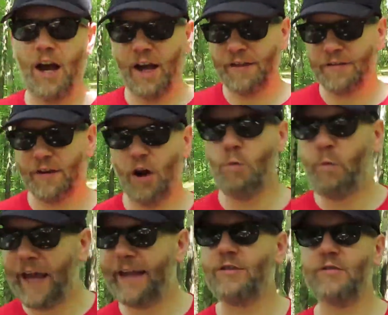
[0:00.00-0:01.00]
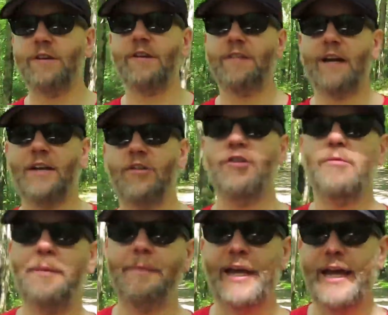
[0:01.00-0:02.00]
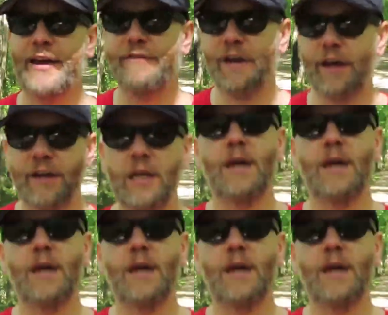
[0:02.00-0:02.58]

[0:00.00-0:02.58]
as a way to understand human behaviour